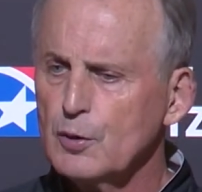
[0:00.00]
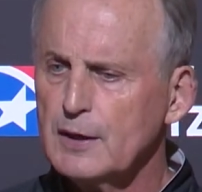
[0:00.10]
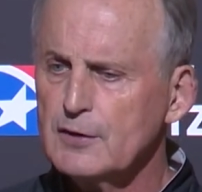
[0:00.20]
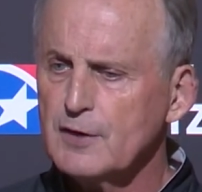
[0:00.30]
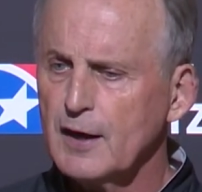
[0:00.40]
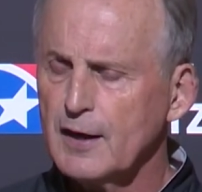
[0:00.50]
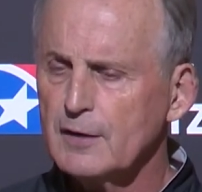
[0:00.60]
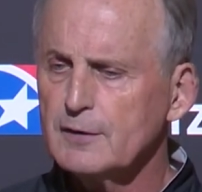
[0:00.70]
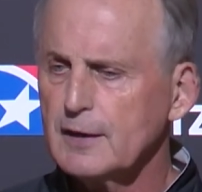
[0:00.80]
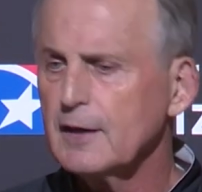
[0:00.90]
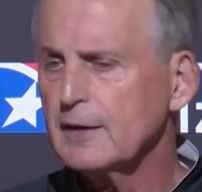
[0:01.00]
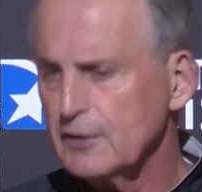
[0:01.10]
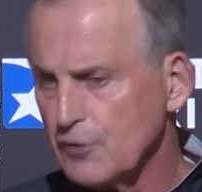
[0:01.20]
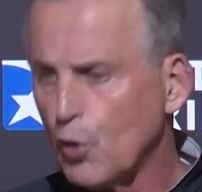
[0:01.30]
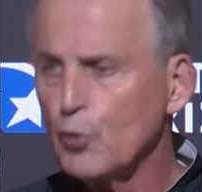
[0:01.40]
He's got a
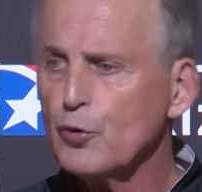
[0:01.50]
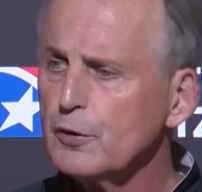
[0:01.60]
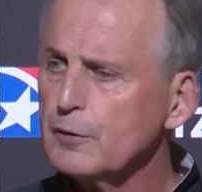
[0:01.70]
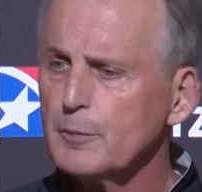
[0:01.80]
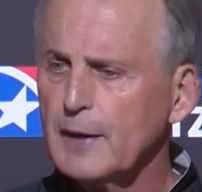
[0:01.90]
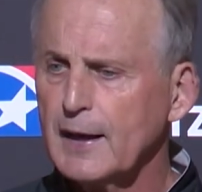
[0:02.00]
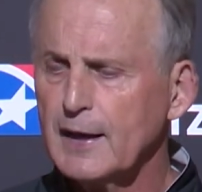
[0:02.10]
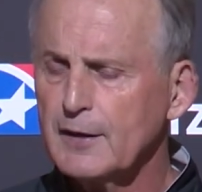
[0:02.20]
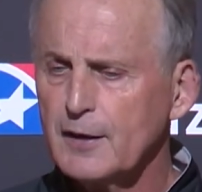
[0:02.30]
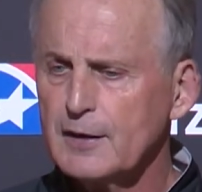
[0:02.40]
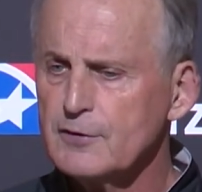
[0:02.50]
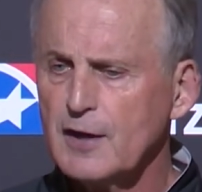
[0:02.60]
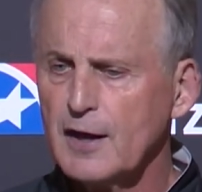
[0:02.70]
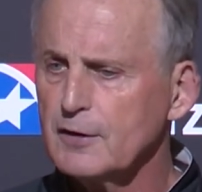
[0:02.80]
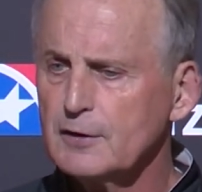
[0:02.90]
he's older and uh, he's
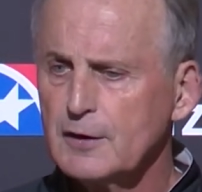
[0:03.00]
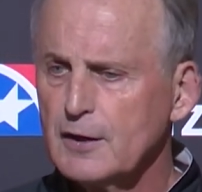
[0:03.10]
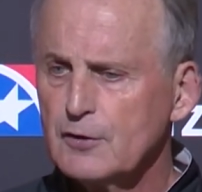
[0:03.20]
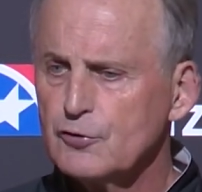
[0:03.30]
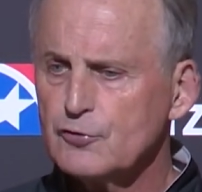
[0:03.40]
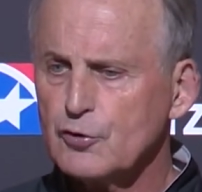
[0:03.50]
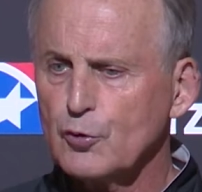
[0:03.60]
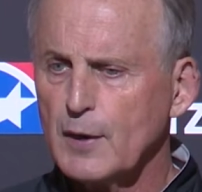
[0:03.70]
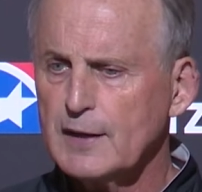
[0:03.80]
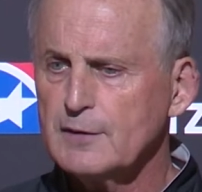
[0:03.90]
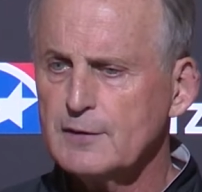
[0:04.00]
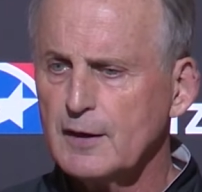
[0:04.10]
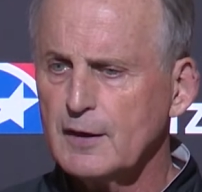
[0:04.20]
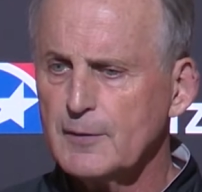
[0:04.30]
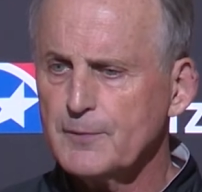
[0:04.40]
got a just a great
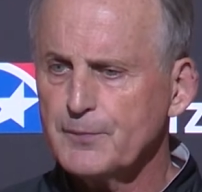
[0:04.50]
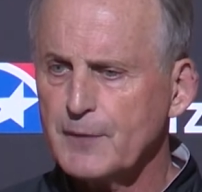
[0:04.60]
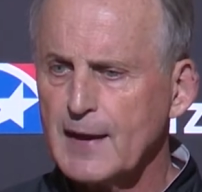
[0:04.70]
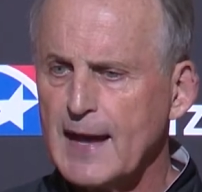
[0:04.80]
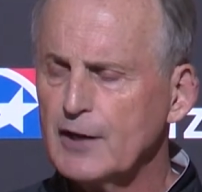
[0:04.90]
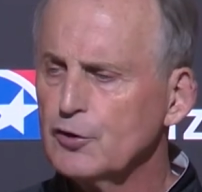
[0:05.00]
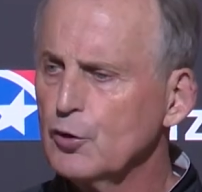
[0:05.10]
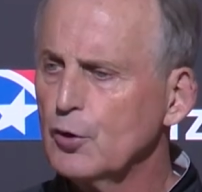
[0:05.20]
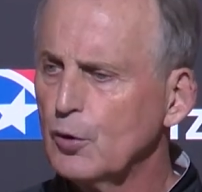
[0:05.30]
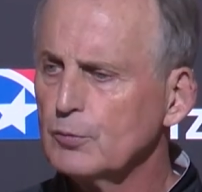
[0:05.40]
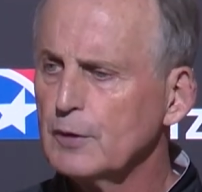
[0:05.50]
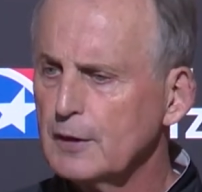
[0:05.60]
uh, attitude on.